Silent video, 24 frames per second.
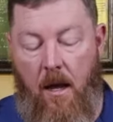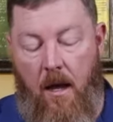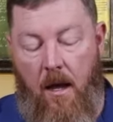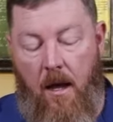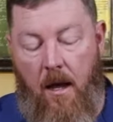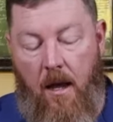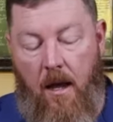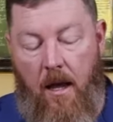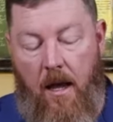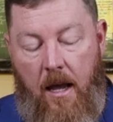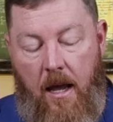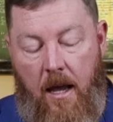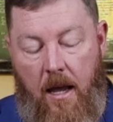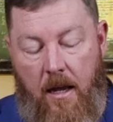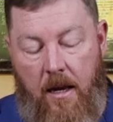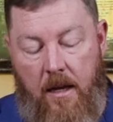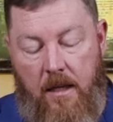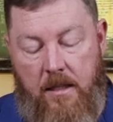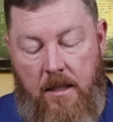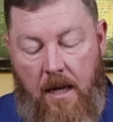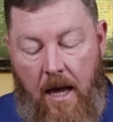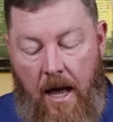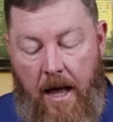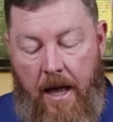And as
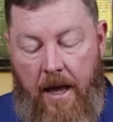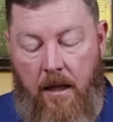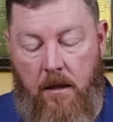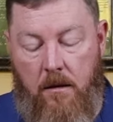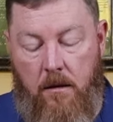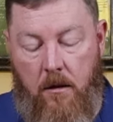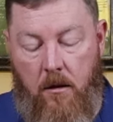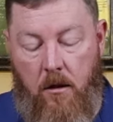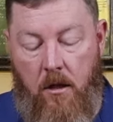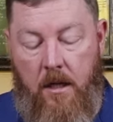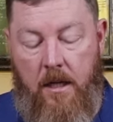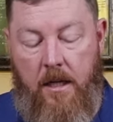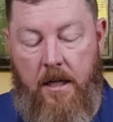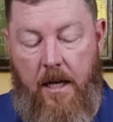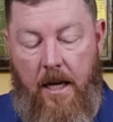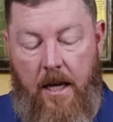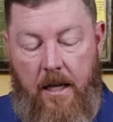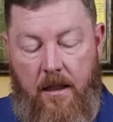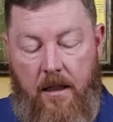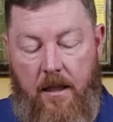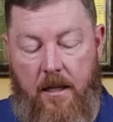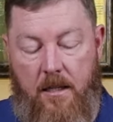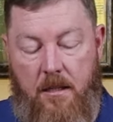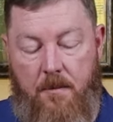I look at
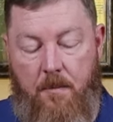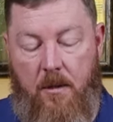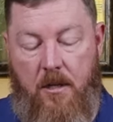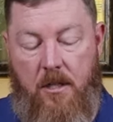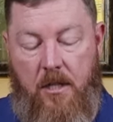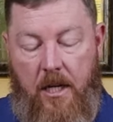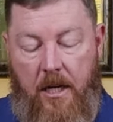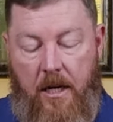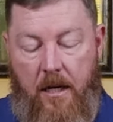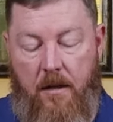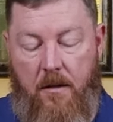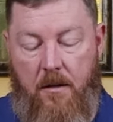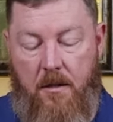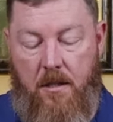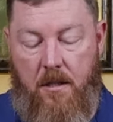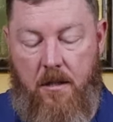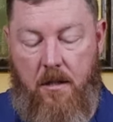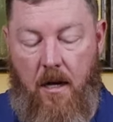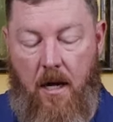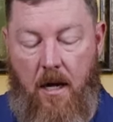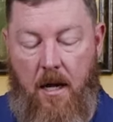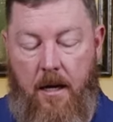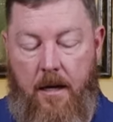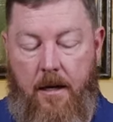this particular
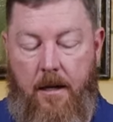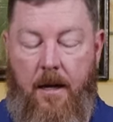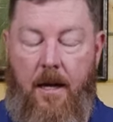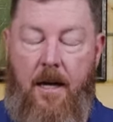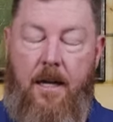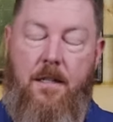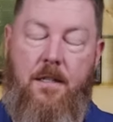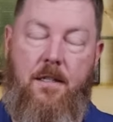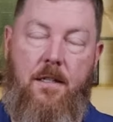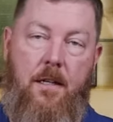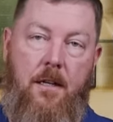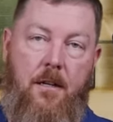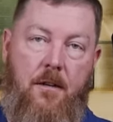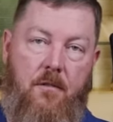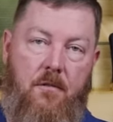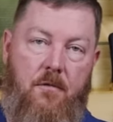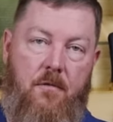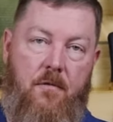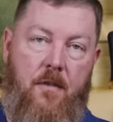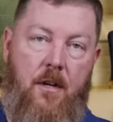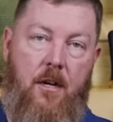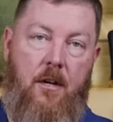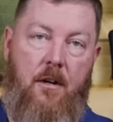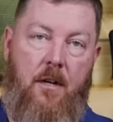stock, I see a
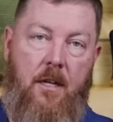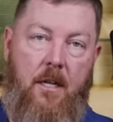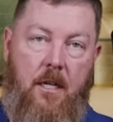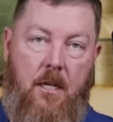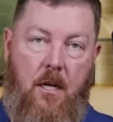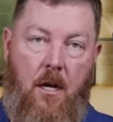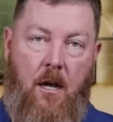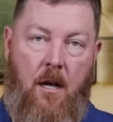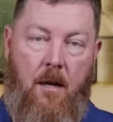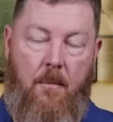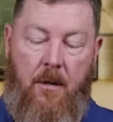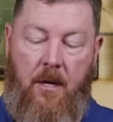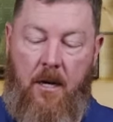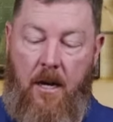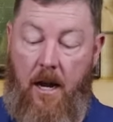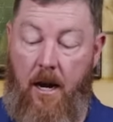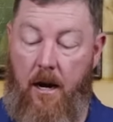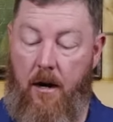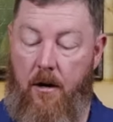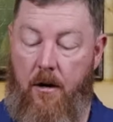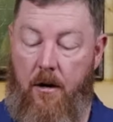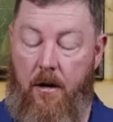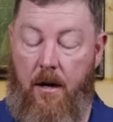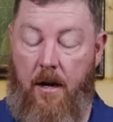very common
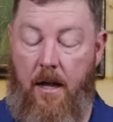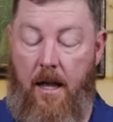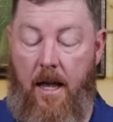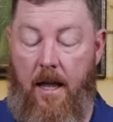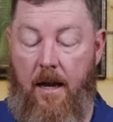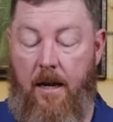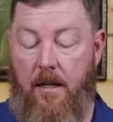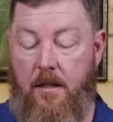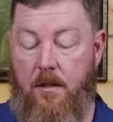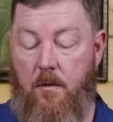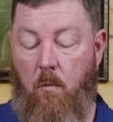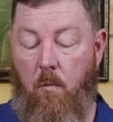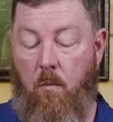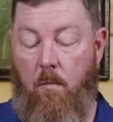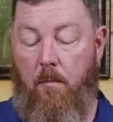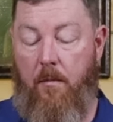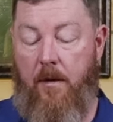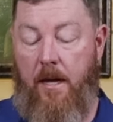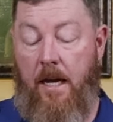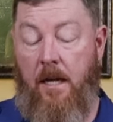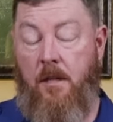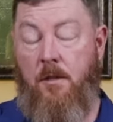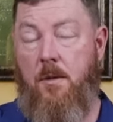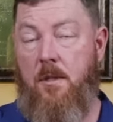error. And it's
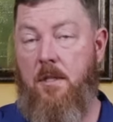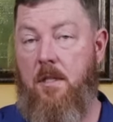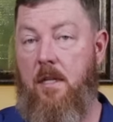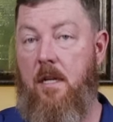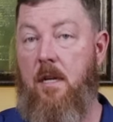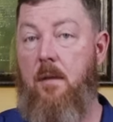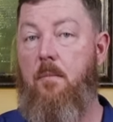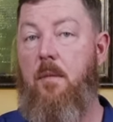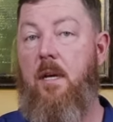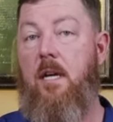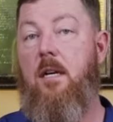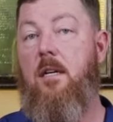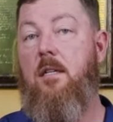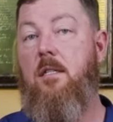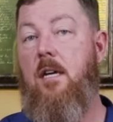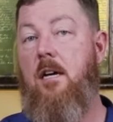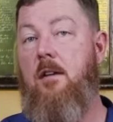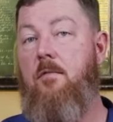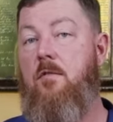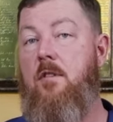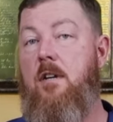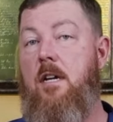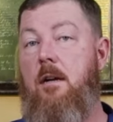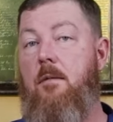interesting because I've
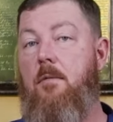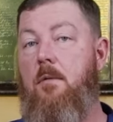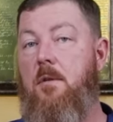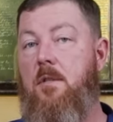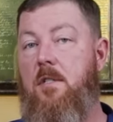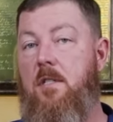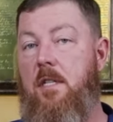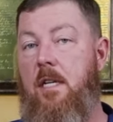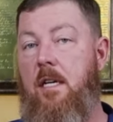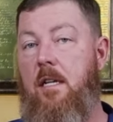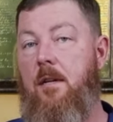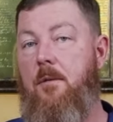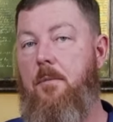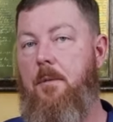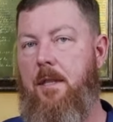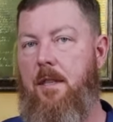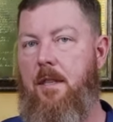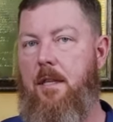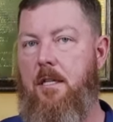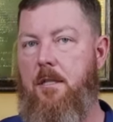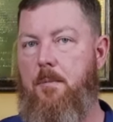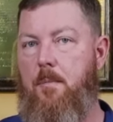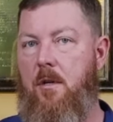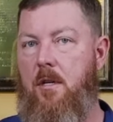never seen it with this
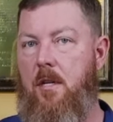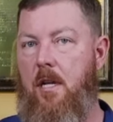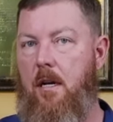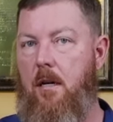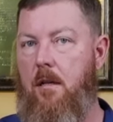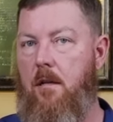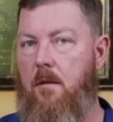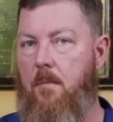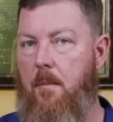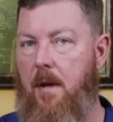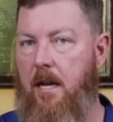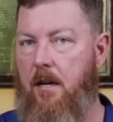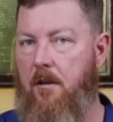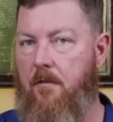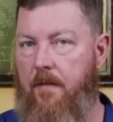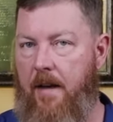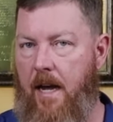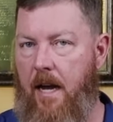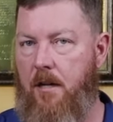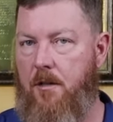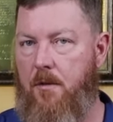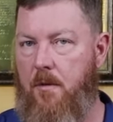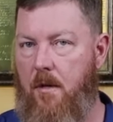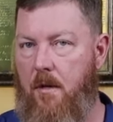particular
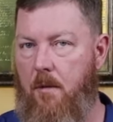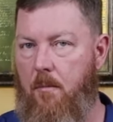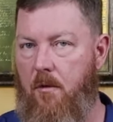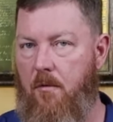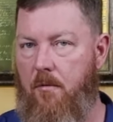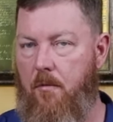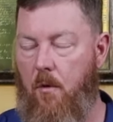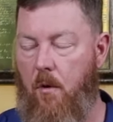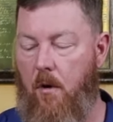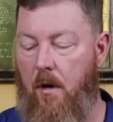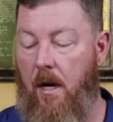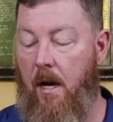manufacturer before.